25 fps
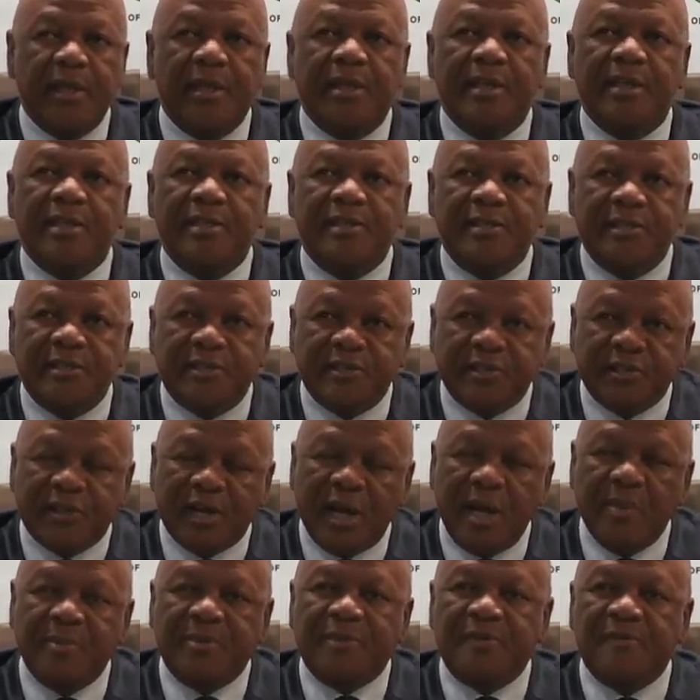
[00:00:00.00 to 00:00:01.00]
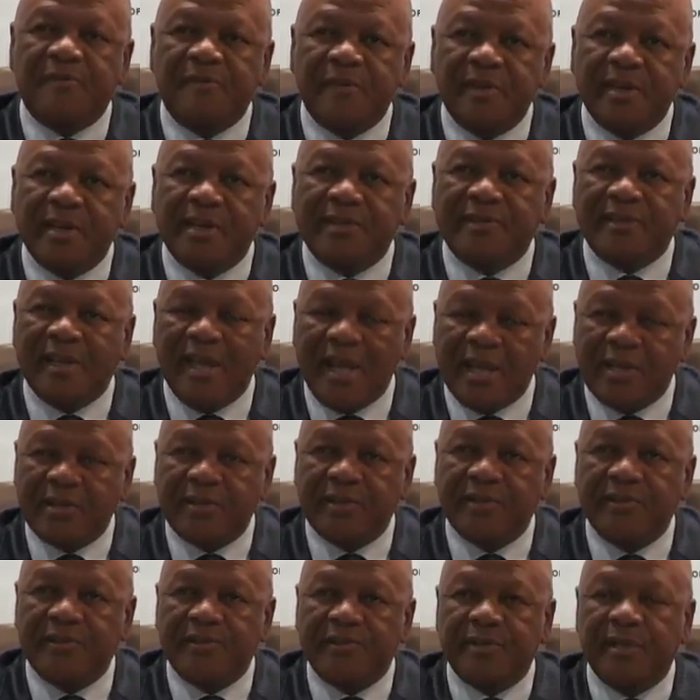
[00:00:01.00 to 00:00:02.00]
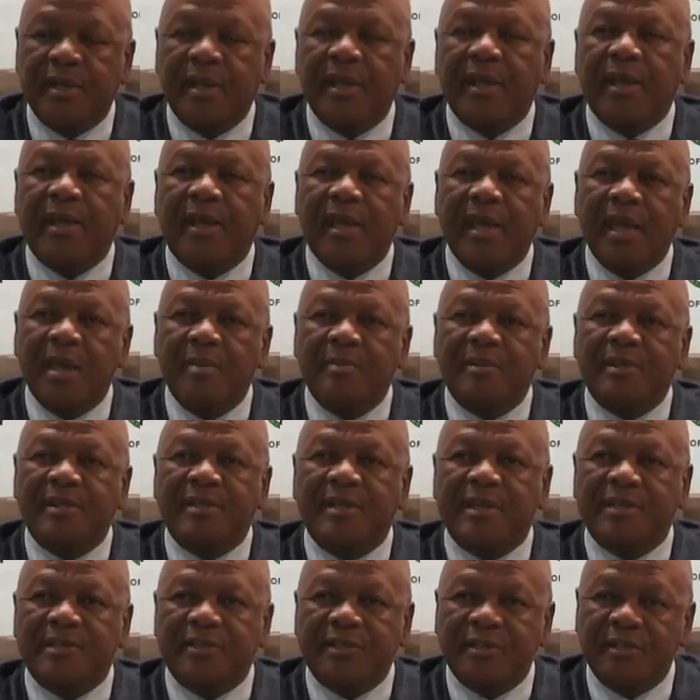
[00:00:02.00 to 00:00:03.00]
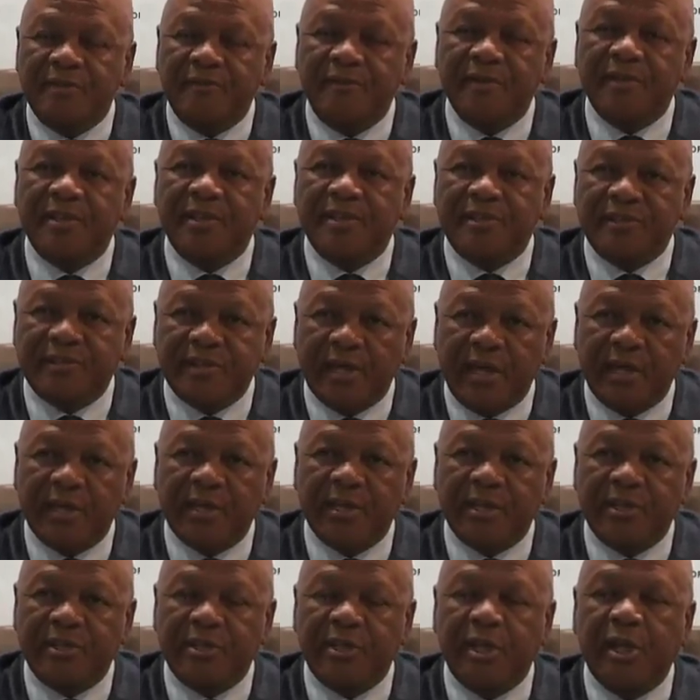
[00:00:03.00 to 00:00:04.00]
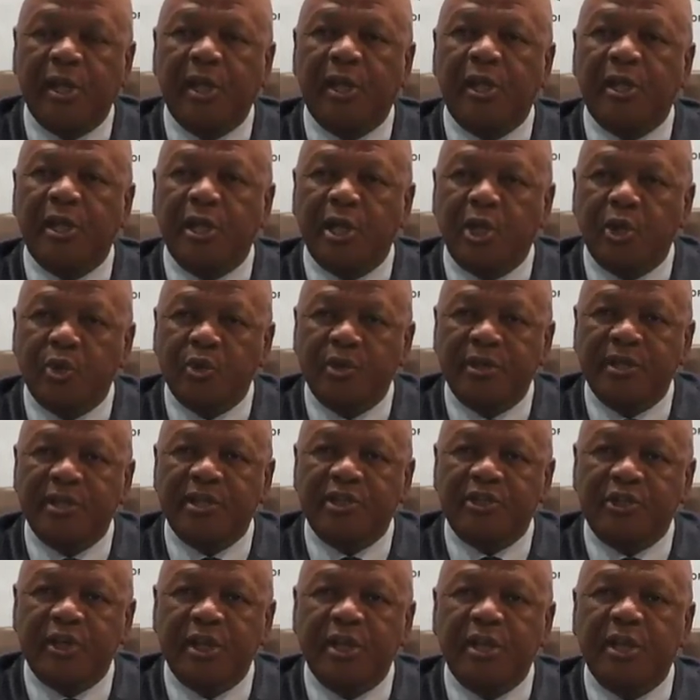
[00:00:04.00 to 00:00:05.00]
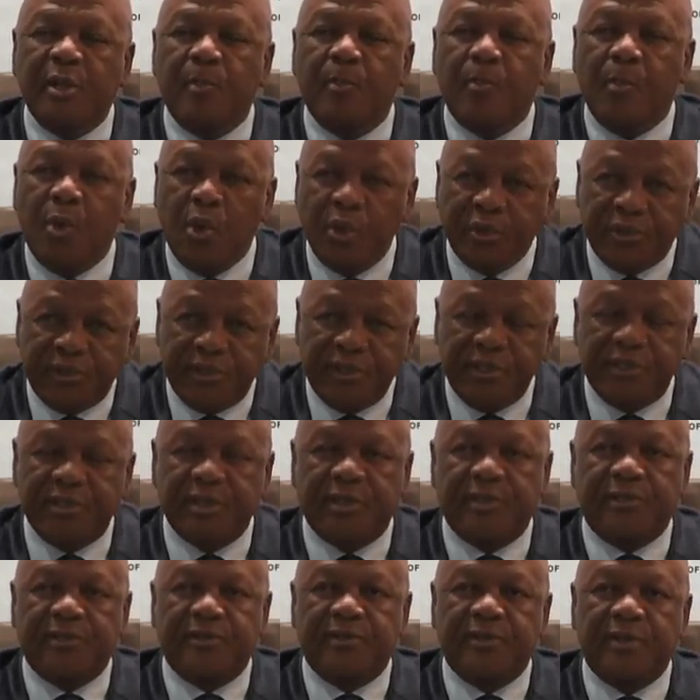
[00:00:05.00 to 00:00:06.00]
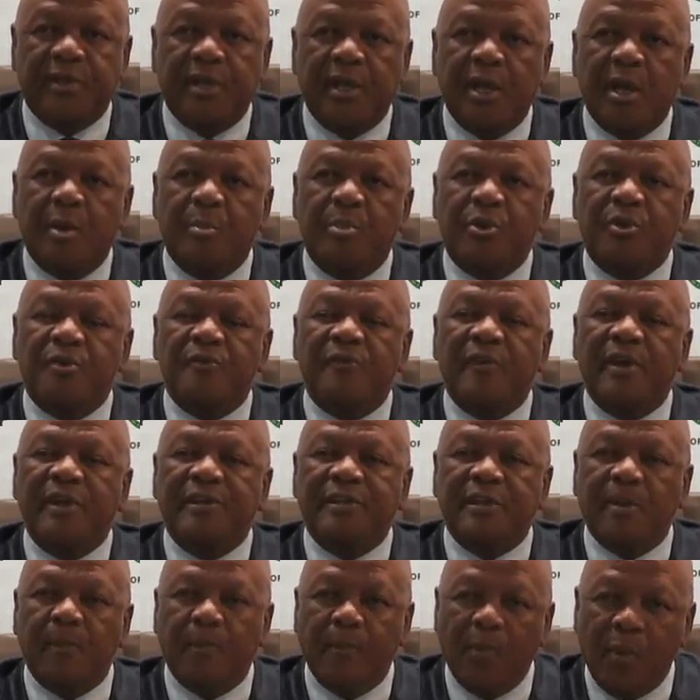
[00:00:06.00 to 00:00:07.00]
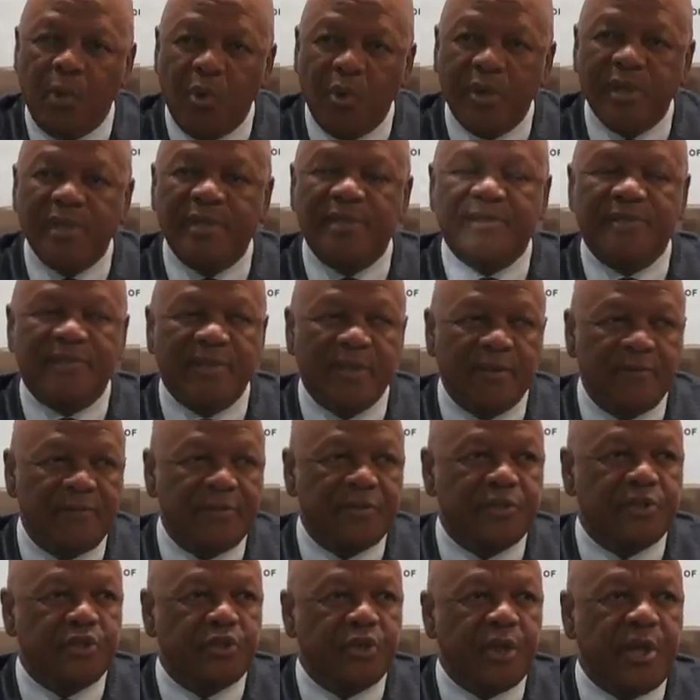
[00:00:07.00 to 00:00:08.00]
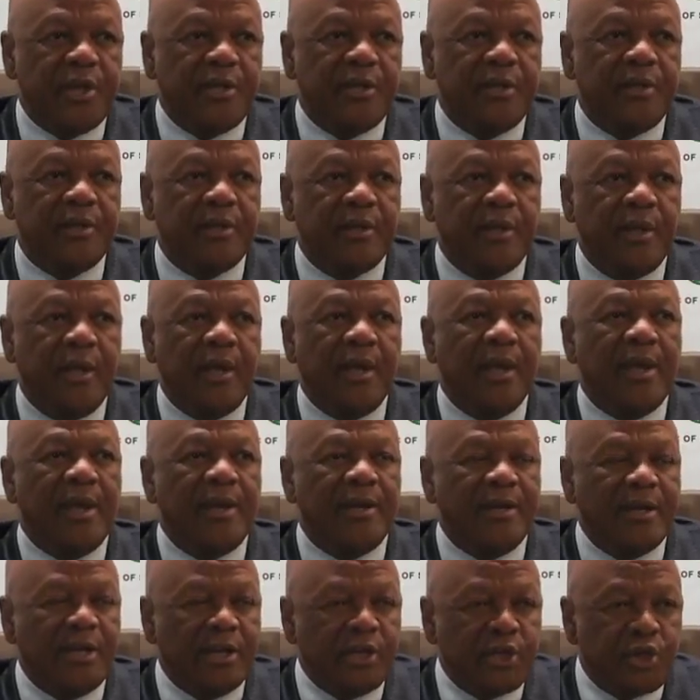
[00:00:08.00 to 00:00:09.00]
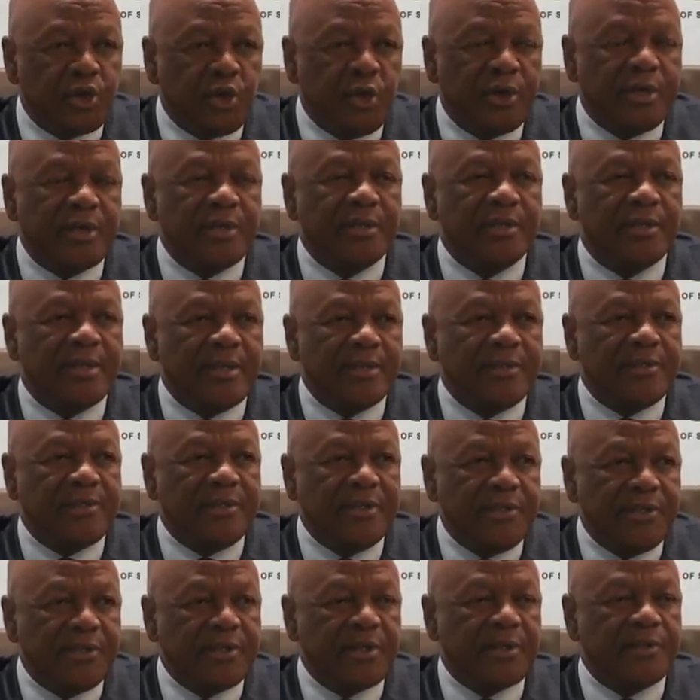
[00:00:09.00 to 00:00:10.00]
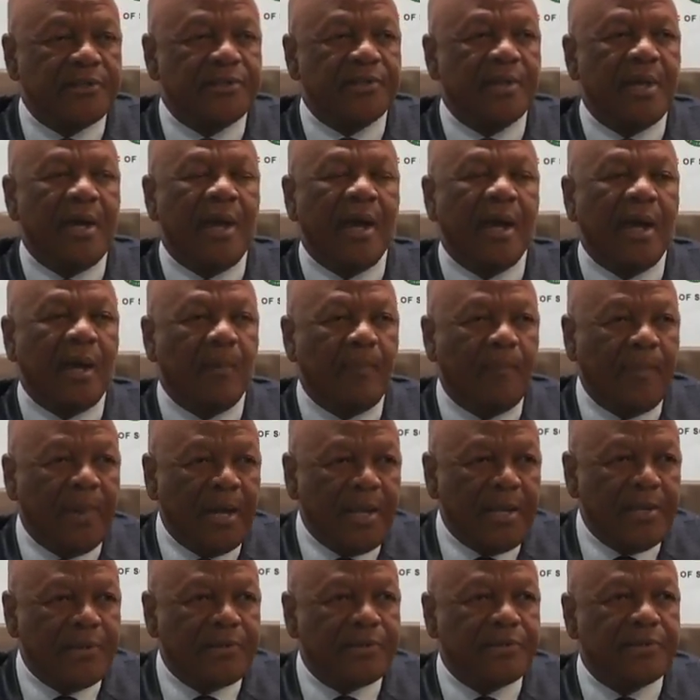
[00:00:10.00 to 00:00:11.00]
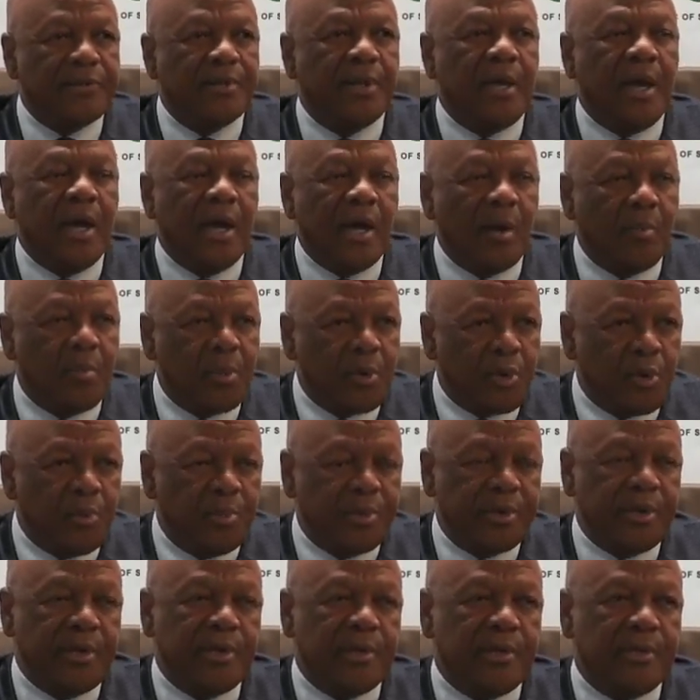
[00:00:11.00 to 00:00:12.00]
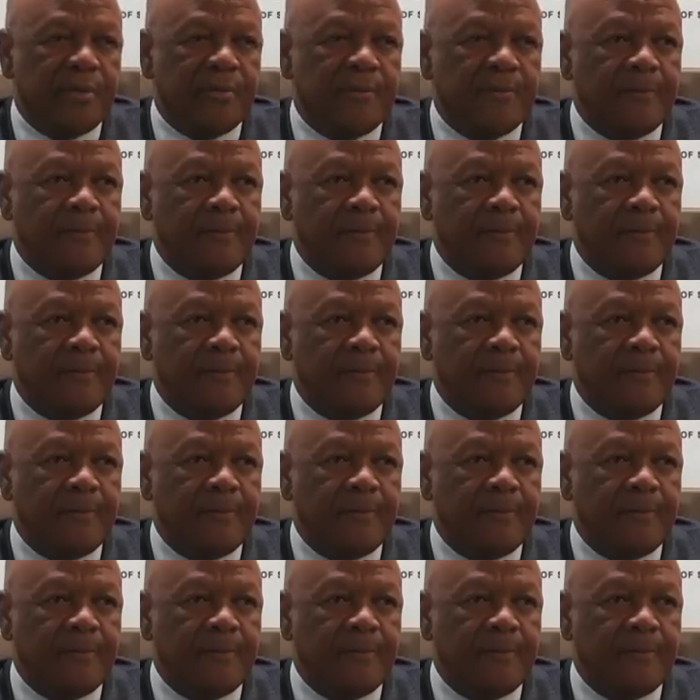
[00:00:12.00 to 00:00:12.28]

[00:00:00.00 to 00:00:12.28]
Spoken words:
It describes various actions aimed at achieving this target, including training more teachers, providing more in-service training, and ensuring that teachers are placed appropriately.